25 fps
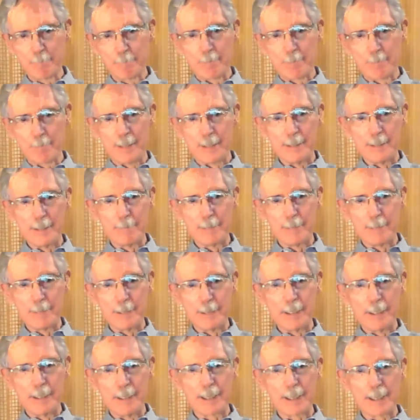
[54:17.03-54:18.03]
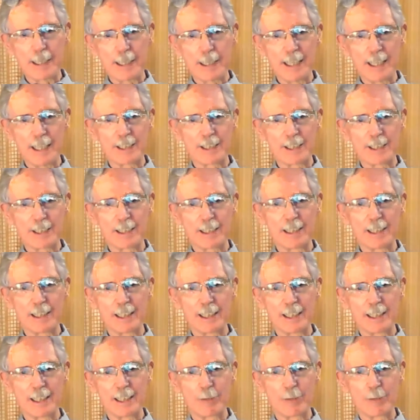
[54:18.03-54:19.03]
But nonetheless,
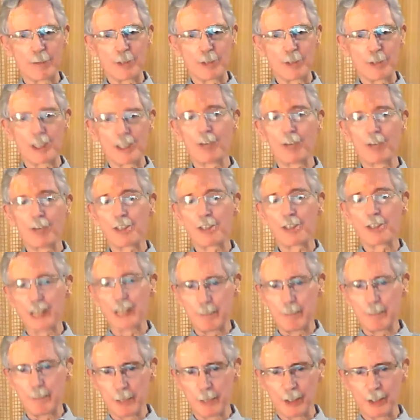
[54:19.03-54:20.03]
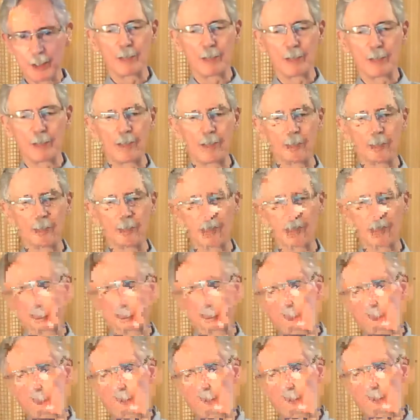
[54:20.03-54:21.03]
it was still the same building. And in the lobby
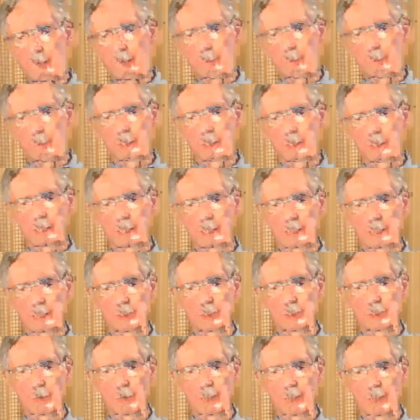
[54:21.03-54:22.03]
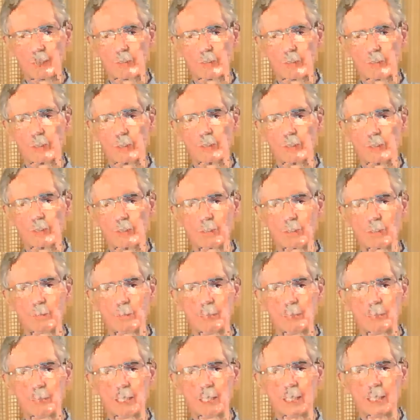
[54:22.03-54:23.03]
of that building, as you entered, there used to
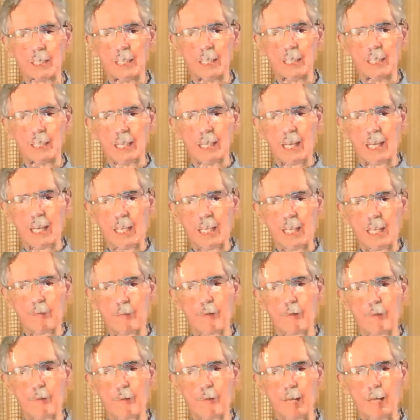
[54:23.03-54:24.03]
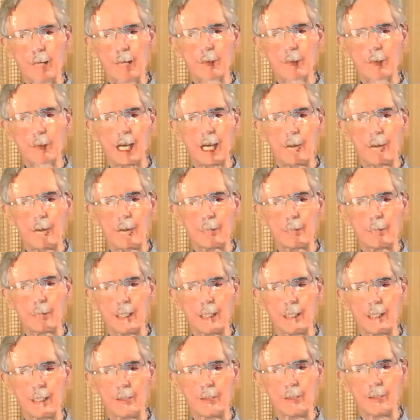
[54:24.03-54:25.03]
be a framed copy
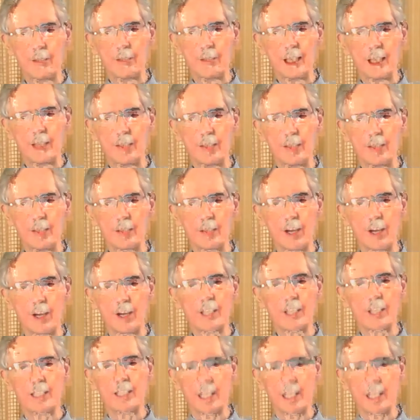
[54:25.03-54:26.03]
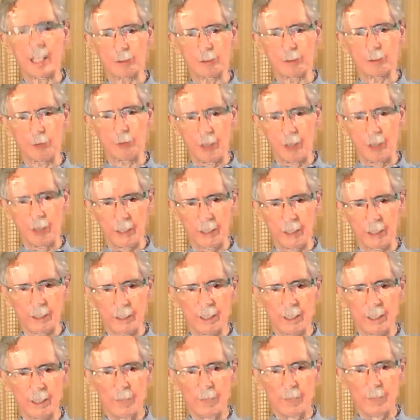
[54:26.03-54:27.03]
of the architect's drawing
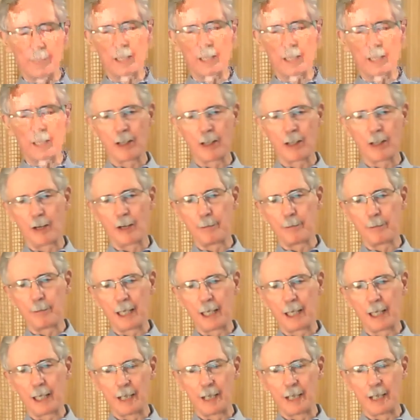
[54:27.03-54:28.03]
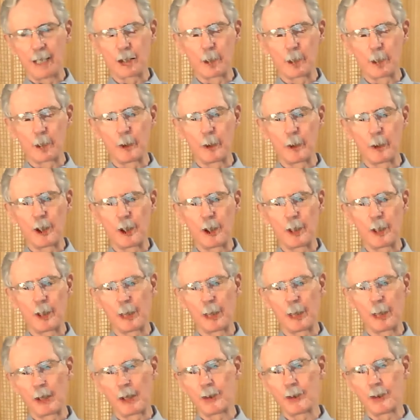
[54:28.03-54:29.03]
by Claude Bailey and Shapurji
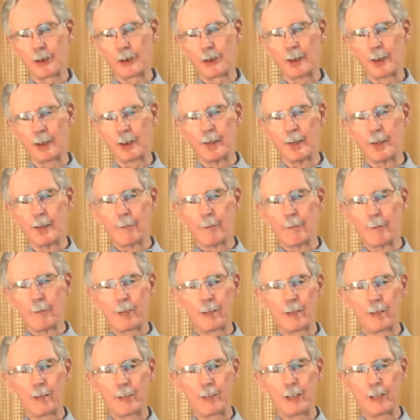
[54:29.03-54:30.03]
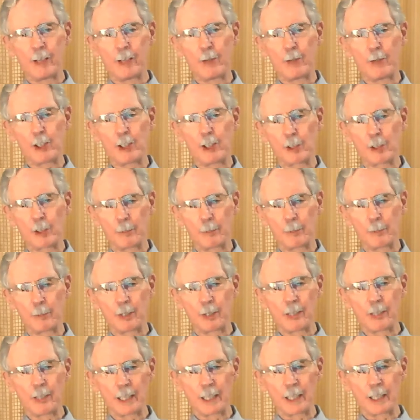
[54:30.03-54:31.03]
Palonji of the original
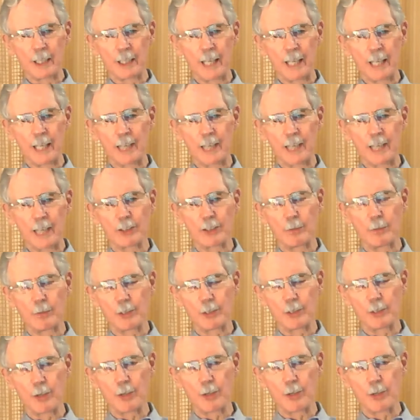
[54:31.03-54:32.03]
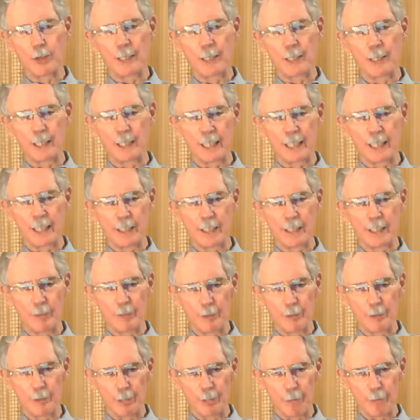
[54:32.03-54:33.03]
building as it was opened in
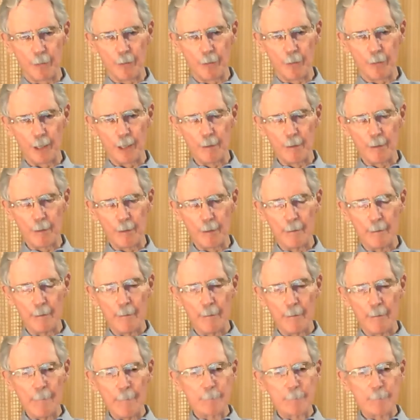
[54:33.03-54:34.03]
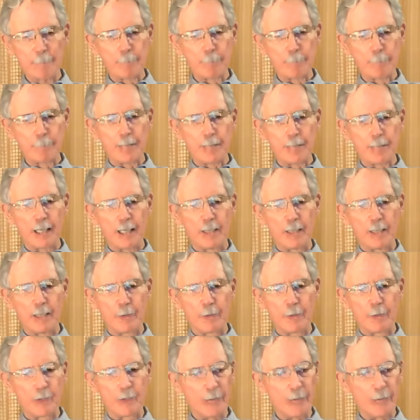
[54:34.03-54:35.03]
1933. Well, the
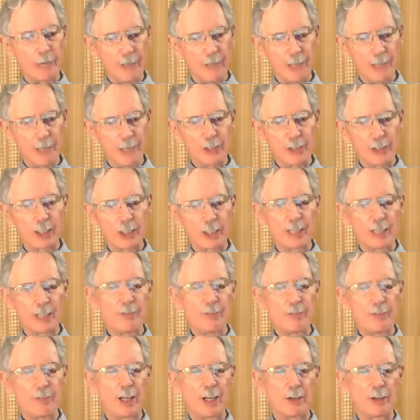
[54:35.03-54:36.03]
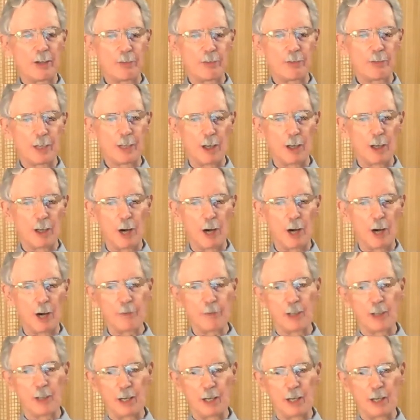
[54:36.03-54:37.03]
Maharaja lived there off and
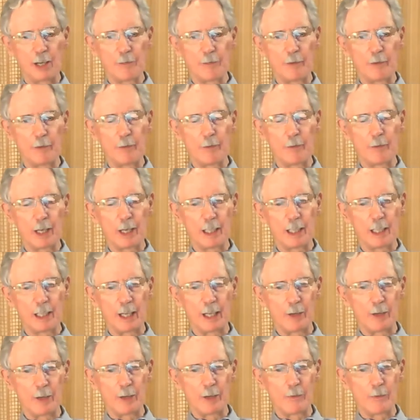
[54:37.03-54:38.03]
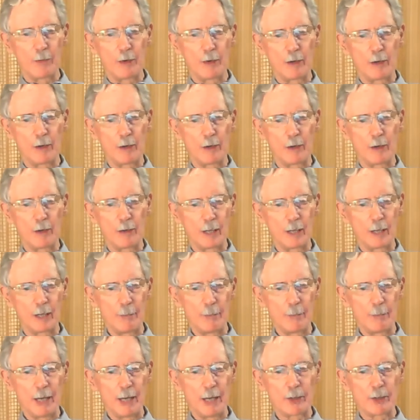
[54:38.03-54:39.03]
on from Wankhedeer for
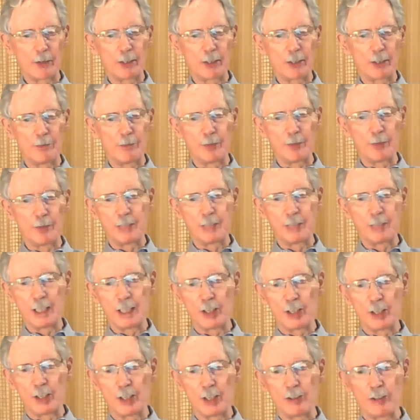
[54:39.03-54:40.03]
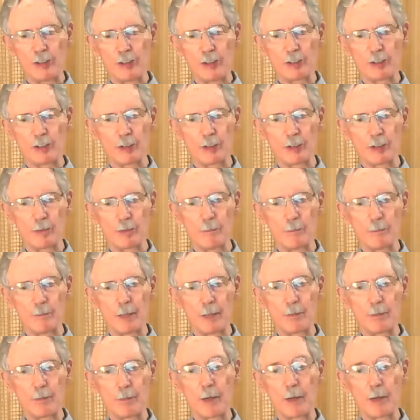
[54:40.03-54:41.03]
about 15 years or
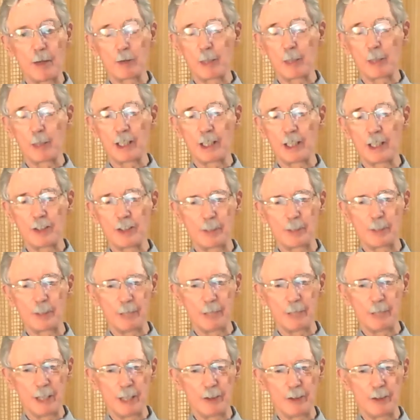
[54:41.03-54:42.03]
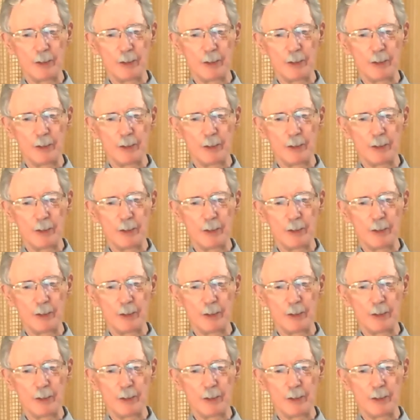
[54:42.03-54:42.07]
about 20 some years.